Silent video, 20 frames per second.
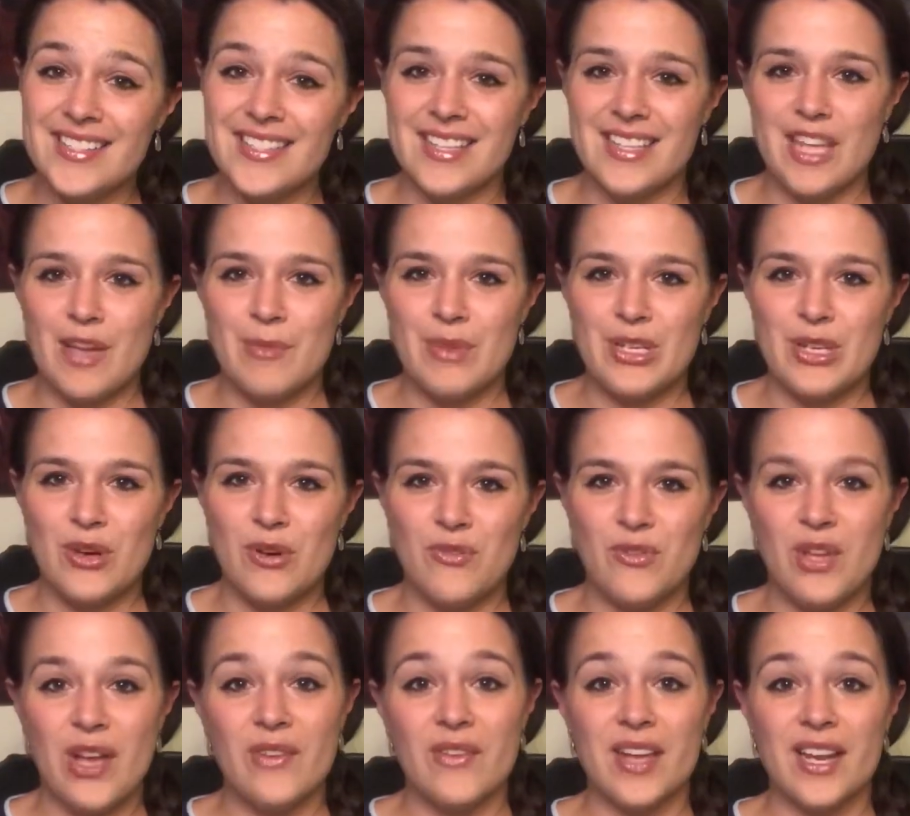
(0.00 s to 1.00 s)
and let me know if
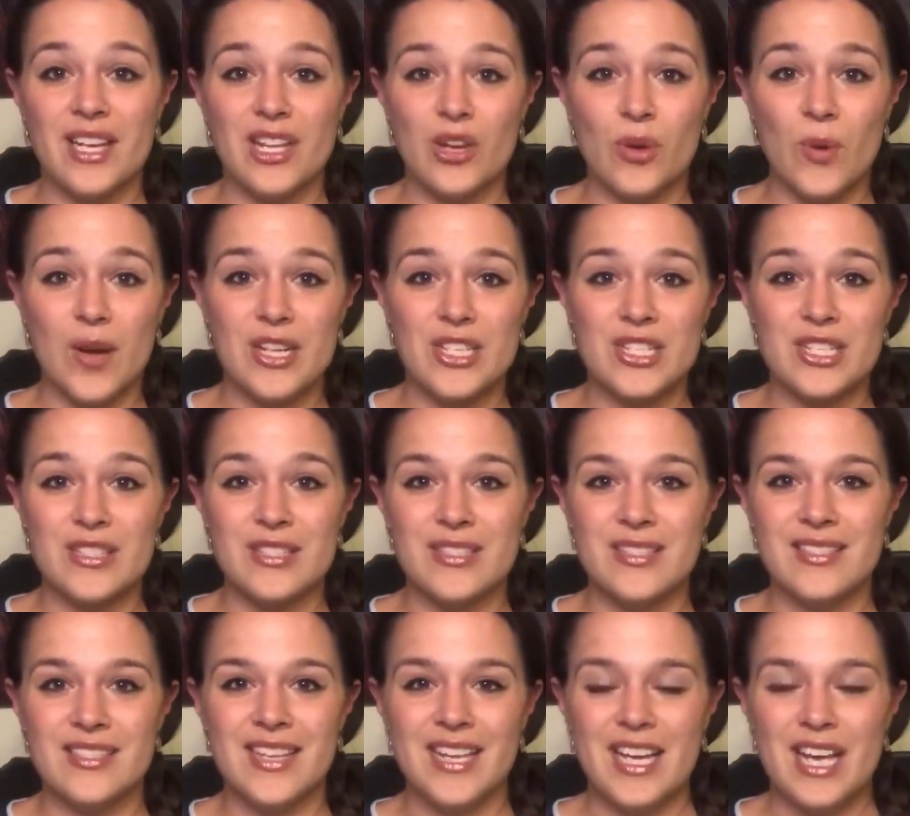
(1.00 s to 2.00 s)
you have any
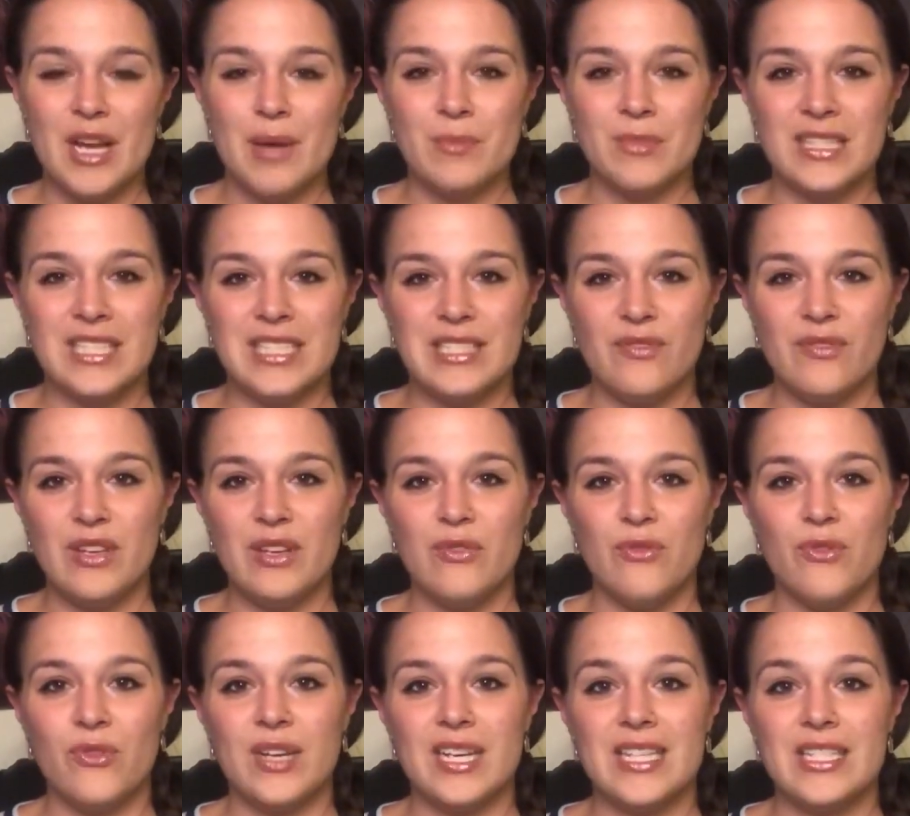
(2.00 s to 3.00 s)
questions. Please feel
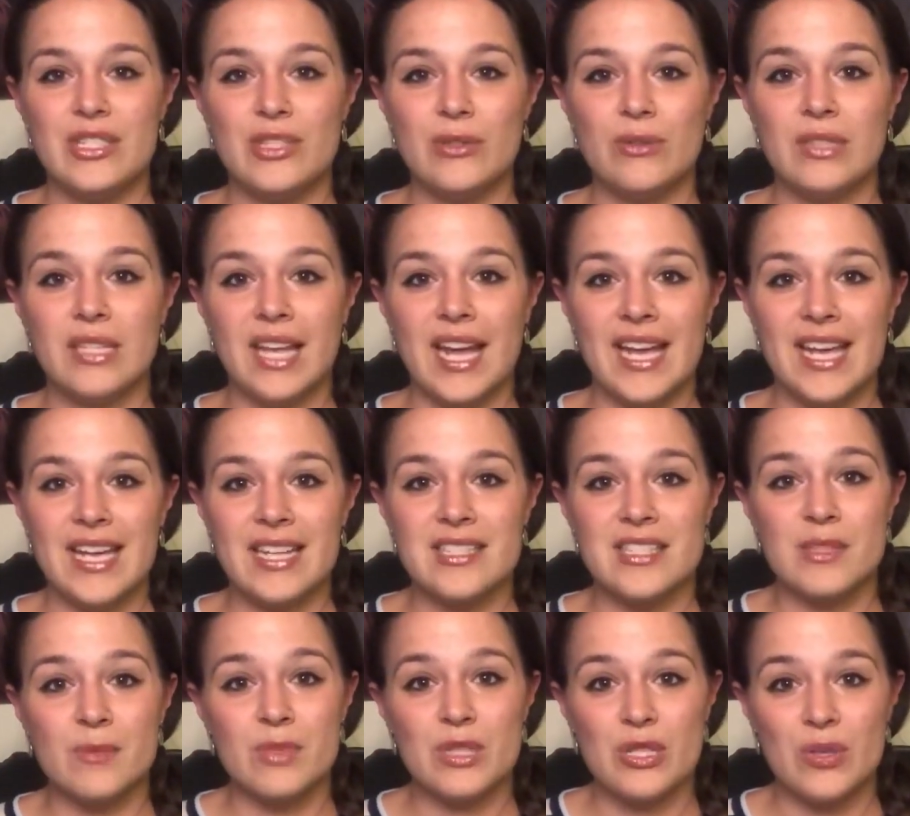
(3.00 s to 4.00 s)
free to like and
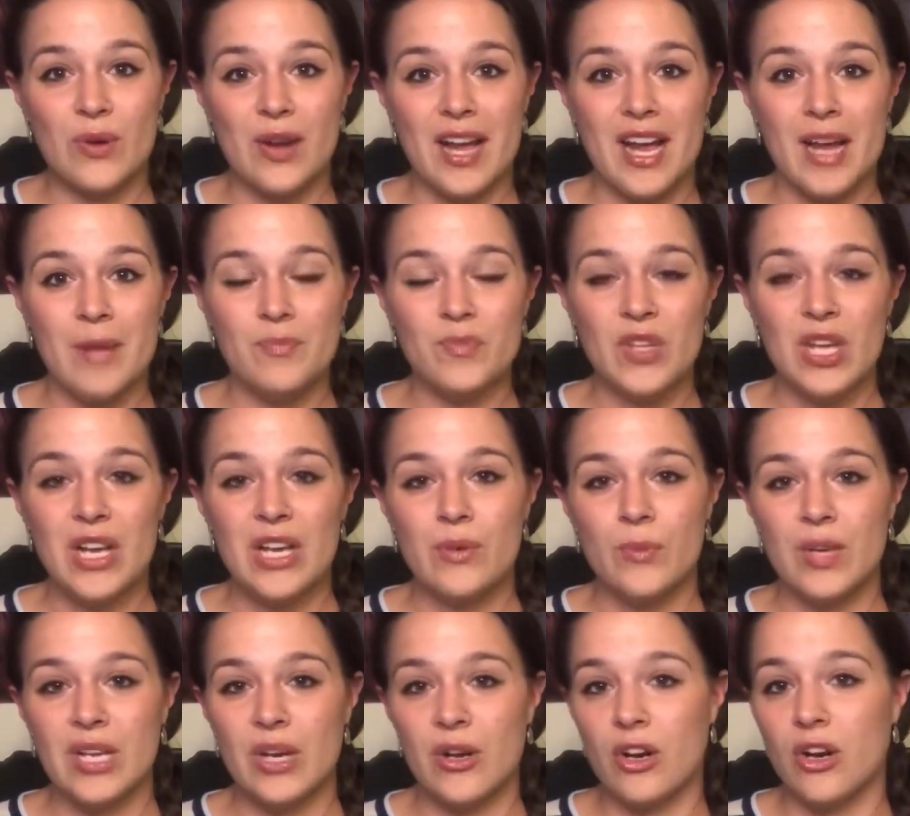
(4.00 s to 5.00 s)
subscribe
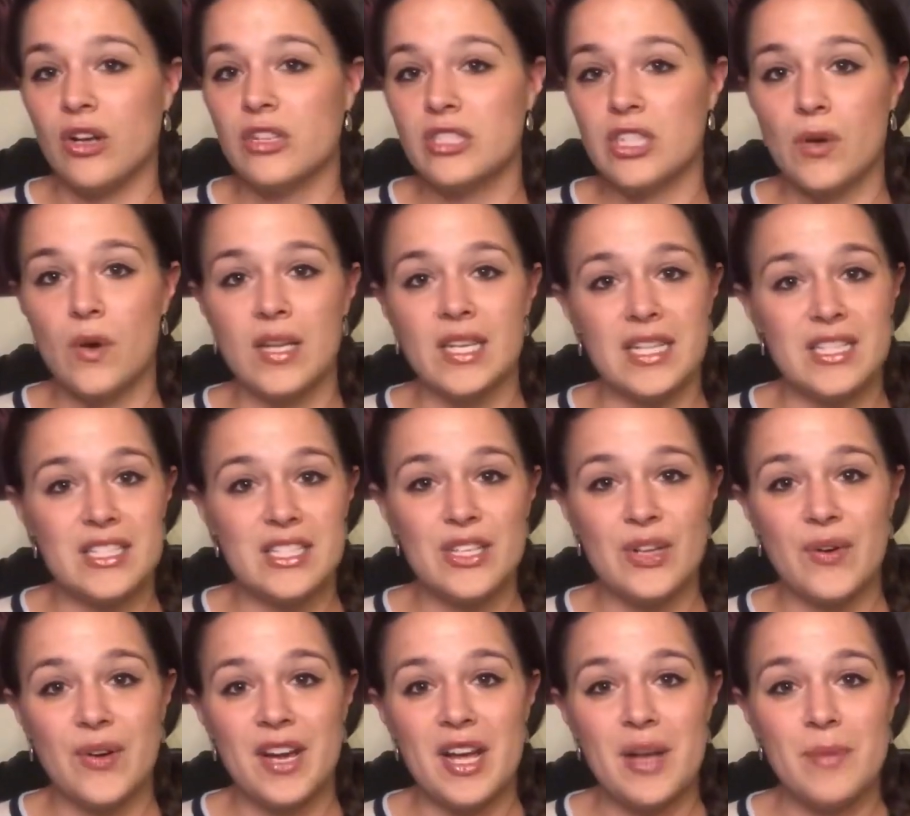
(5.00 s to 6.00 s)
we are also on
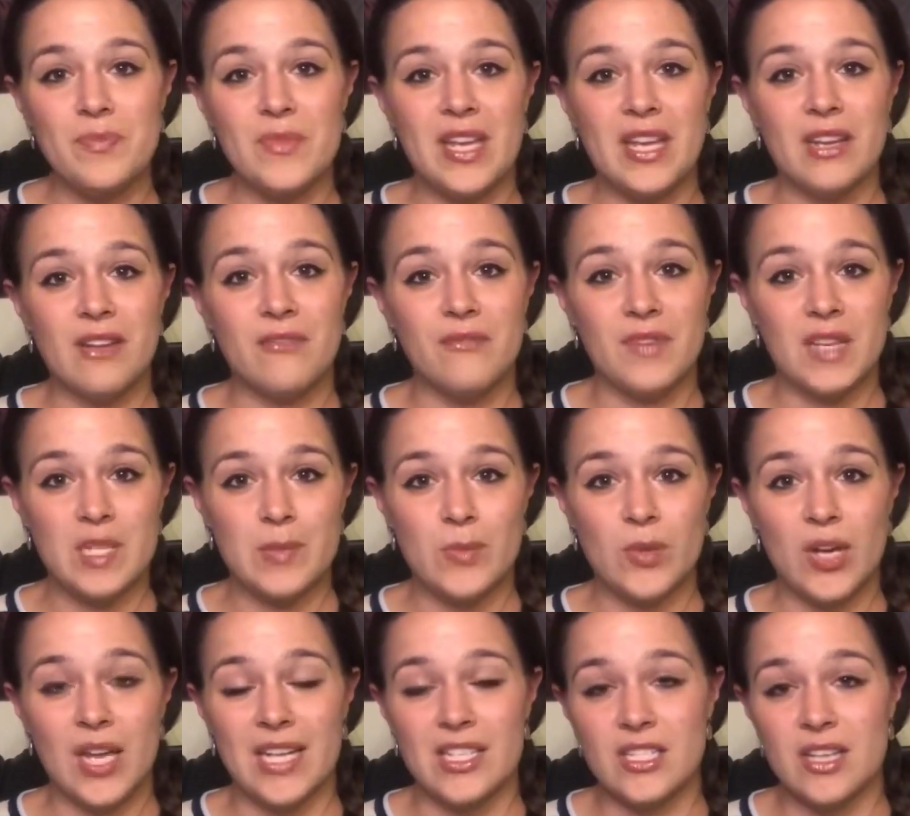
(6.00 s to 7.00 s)
Instagram and on
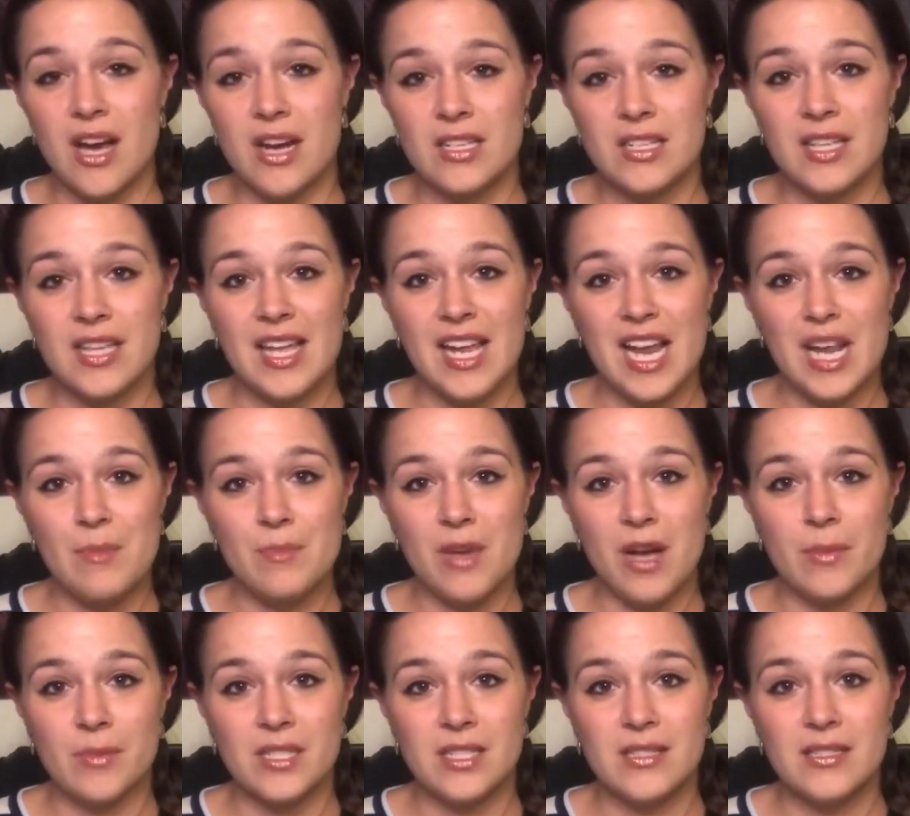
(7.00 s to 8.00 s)
Facebook at Talk to the Hand
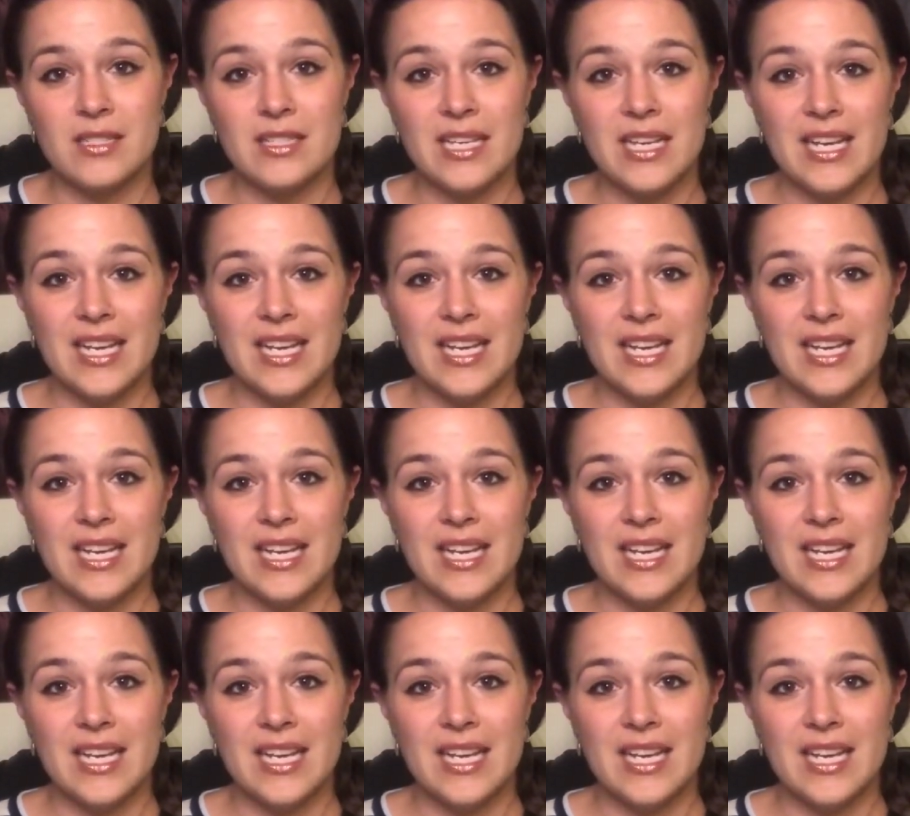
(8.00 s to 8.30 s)
Mamas.